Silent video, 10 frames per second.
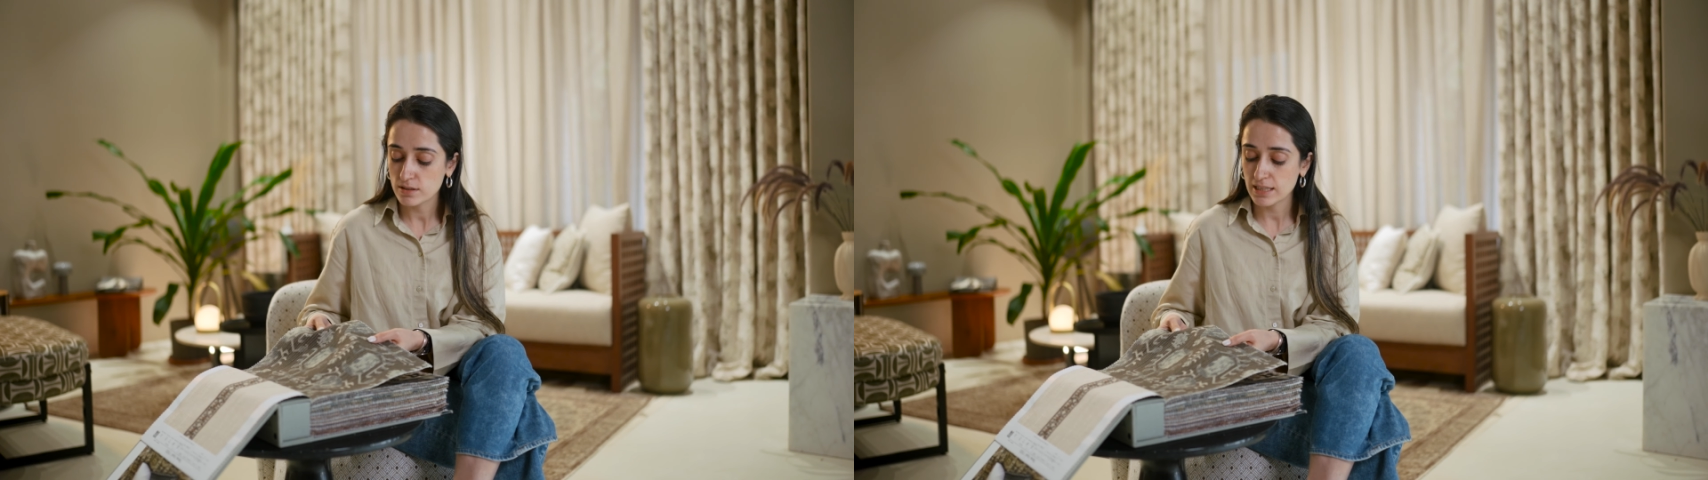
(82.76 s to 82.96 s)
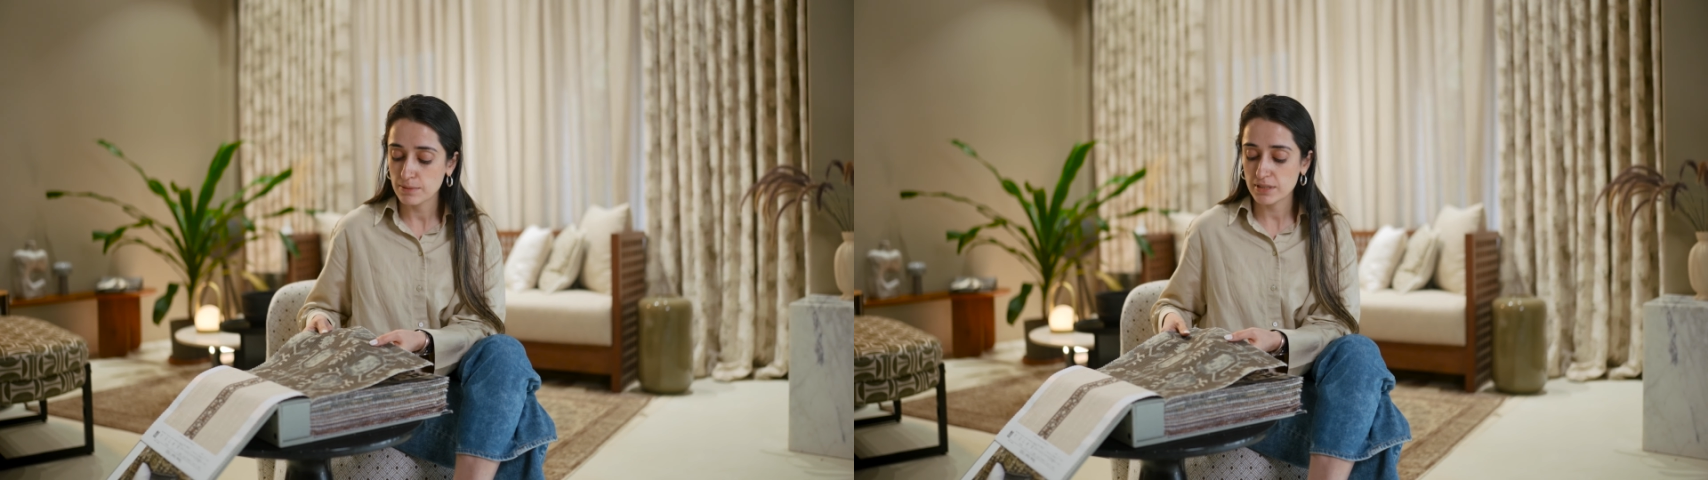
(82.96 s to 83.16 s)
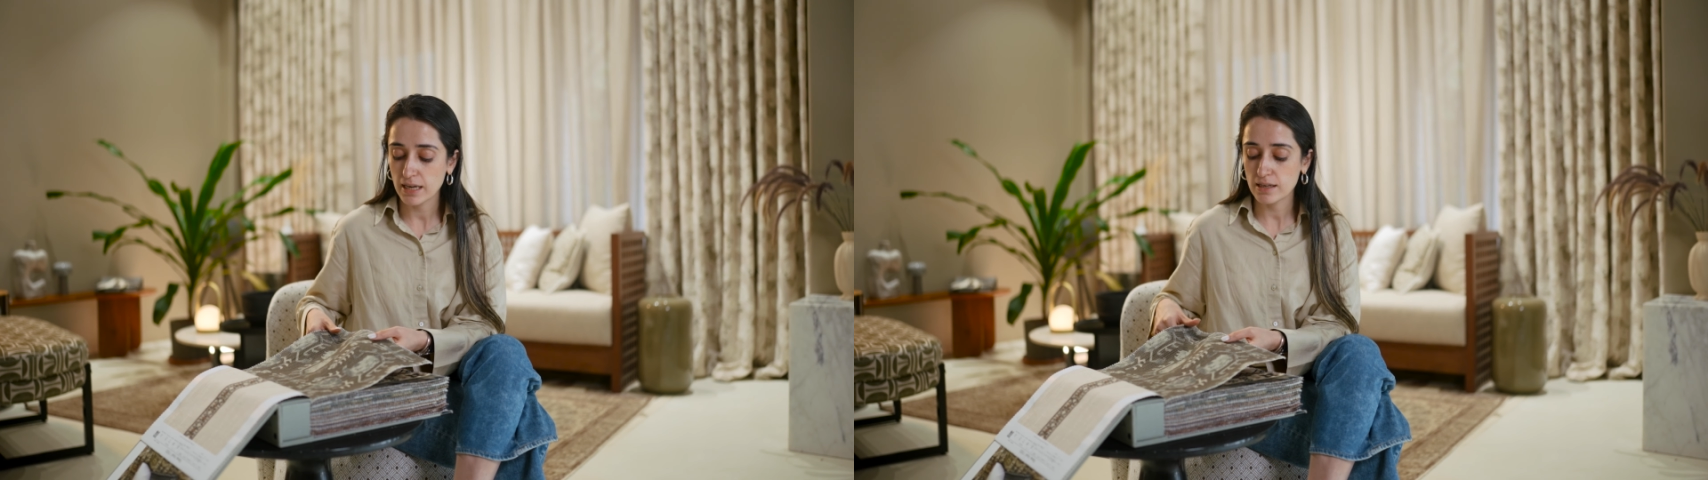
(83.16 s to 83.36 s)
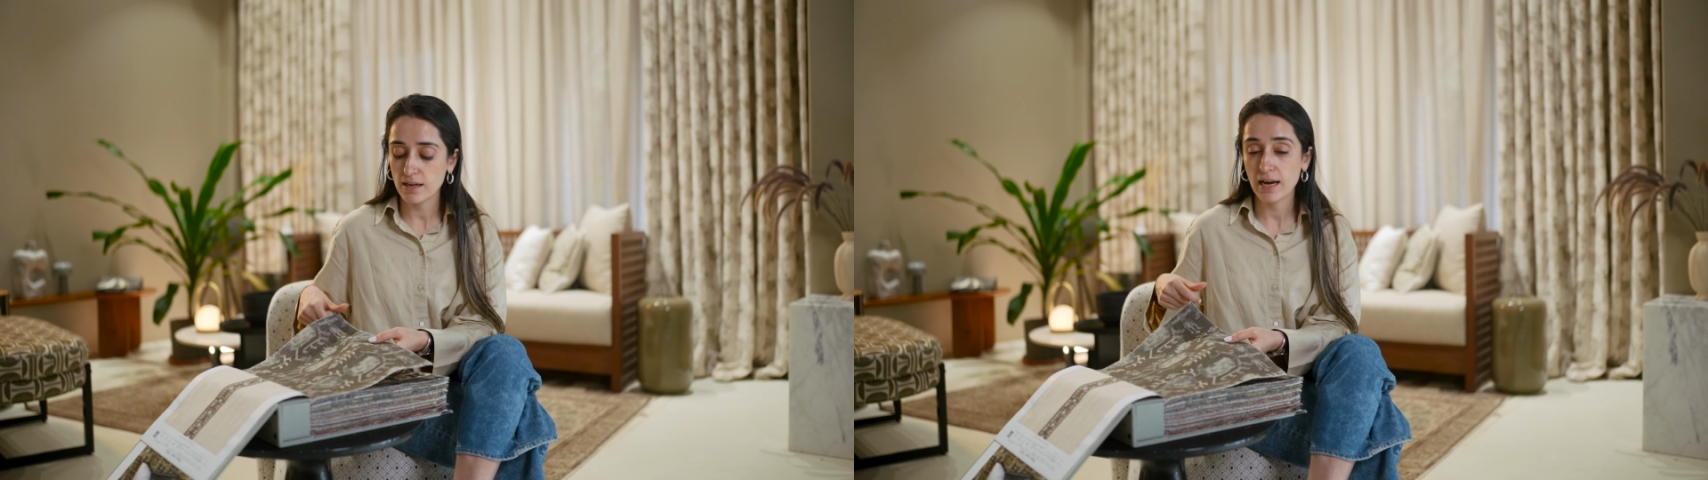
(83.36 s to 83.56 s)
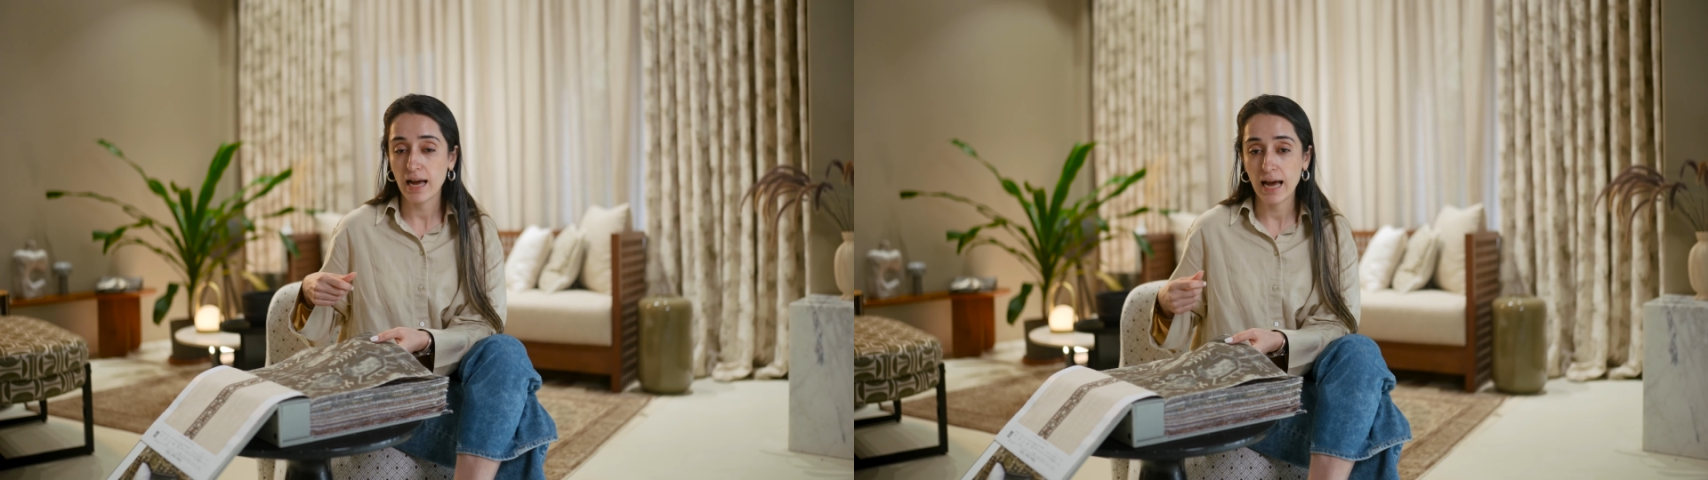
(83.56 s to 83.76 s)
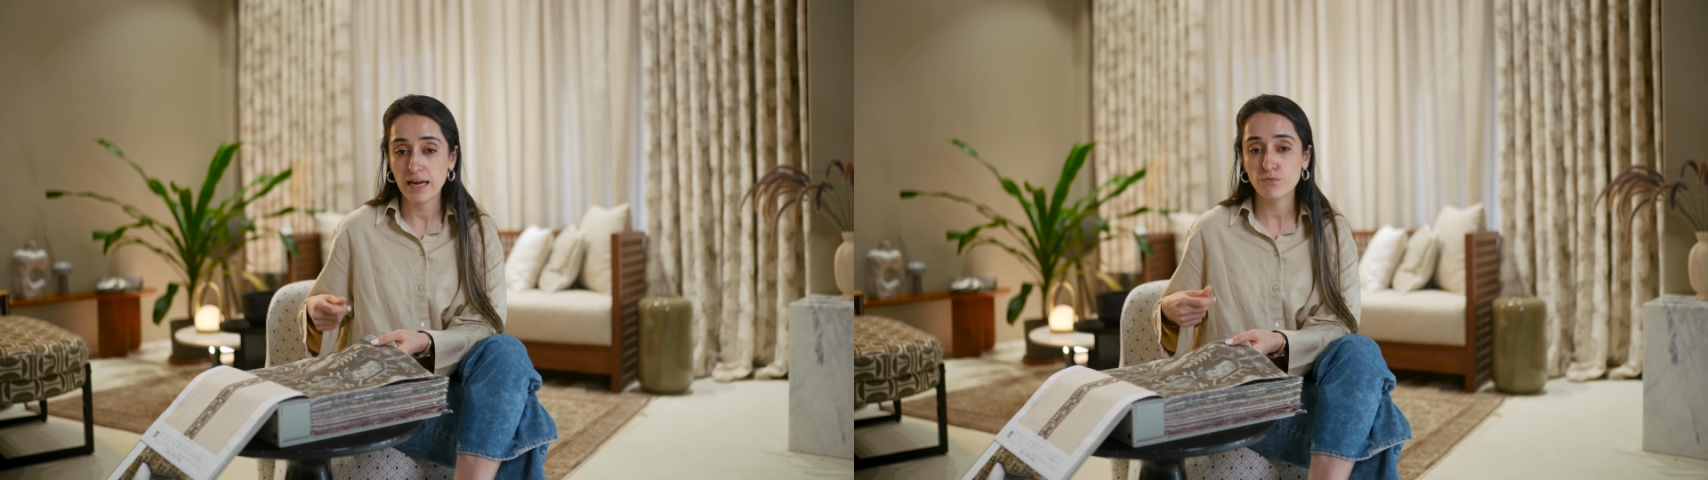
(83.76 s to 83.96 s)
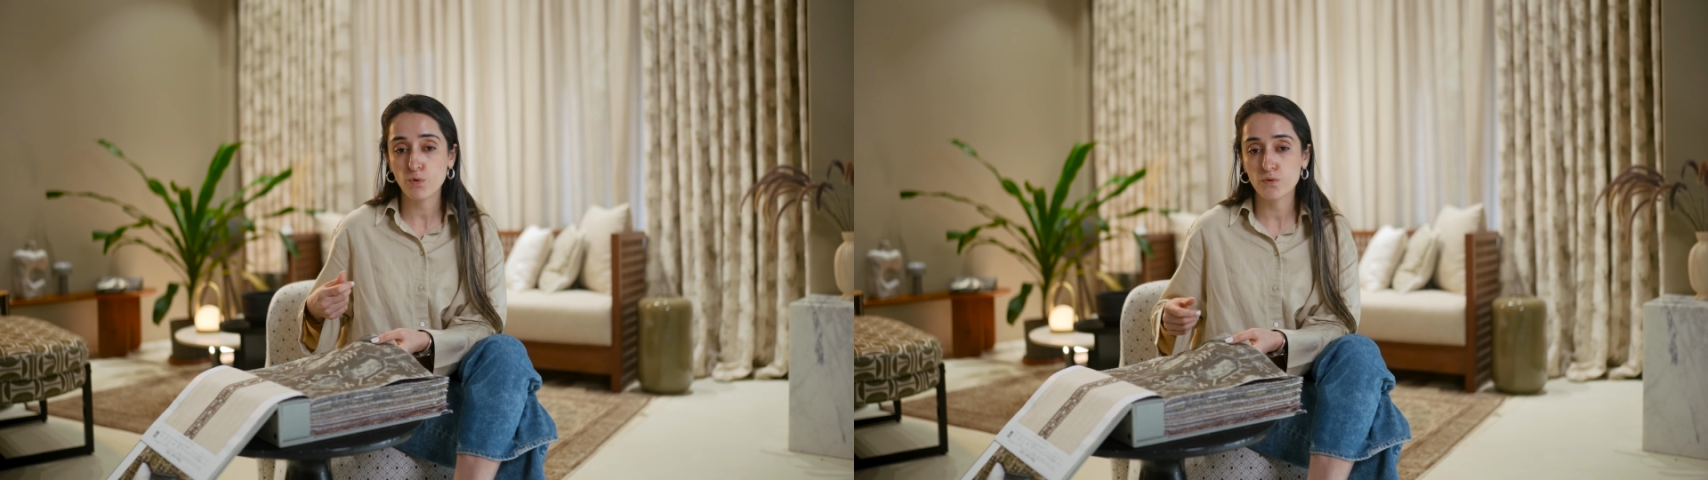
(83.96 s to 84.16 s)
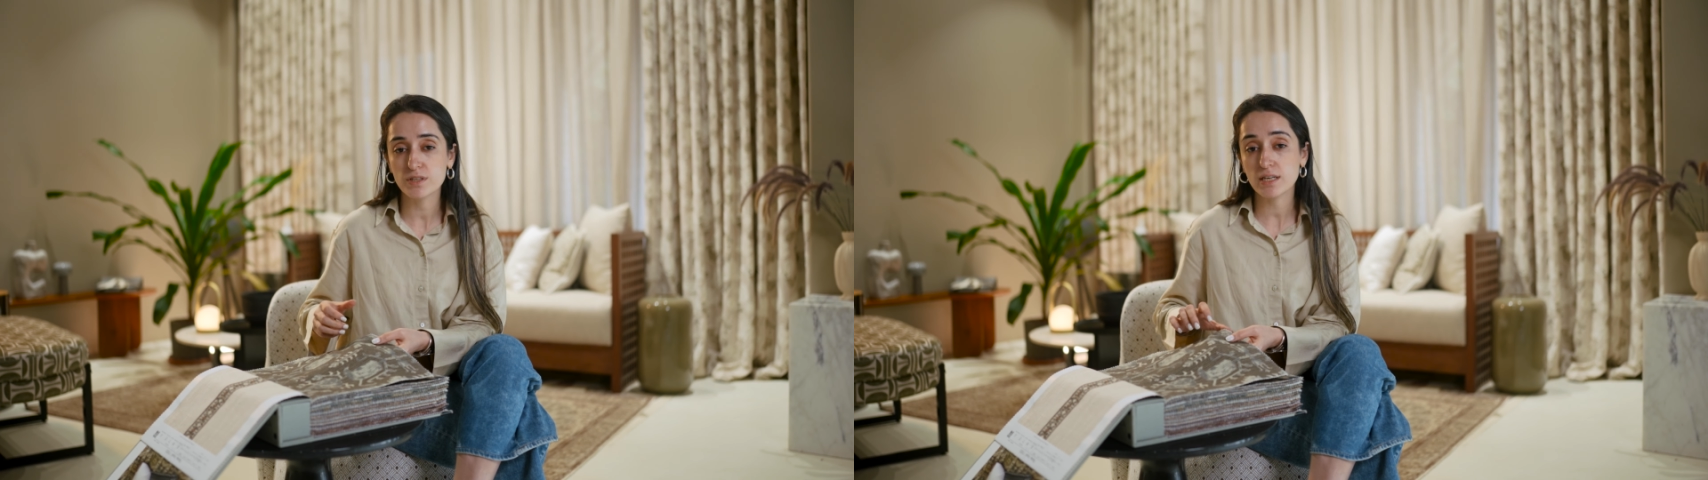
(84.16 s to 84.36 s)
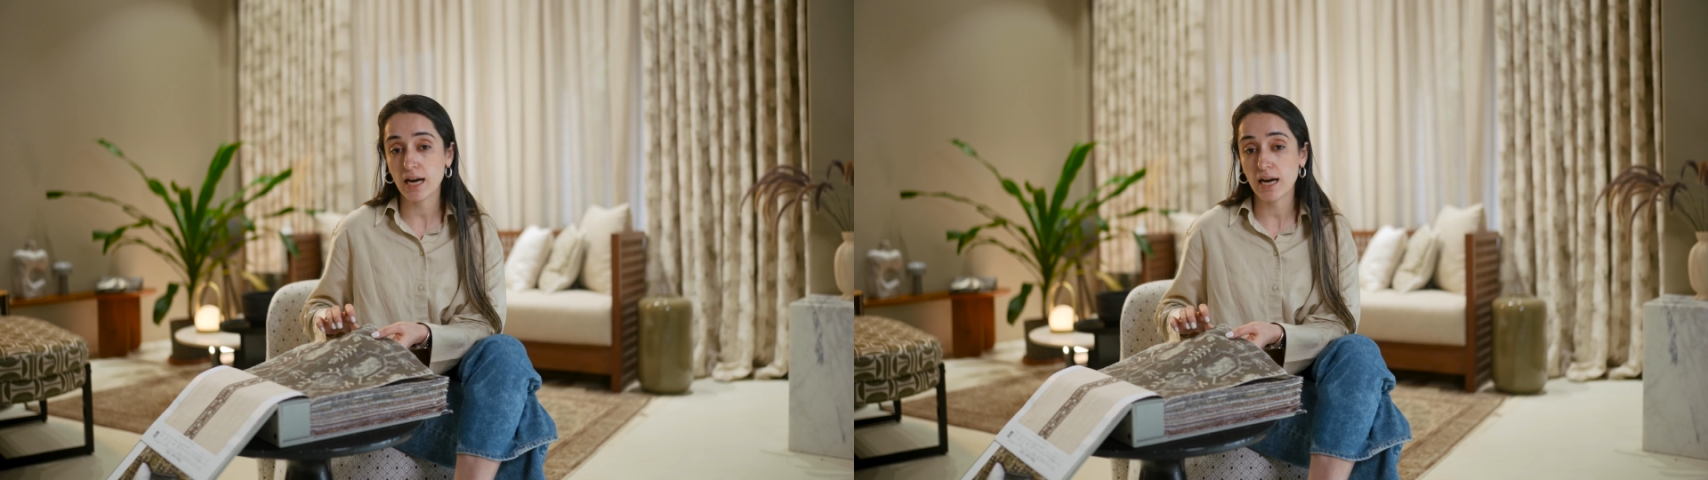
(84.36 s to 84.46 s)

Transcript: seems like a hand-woven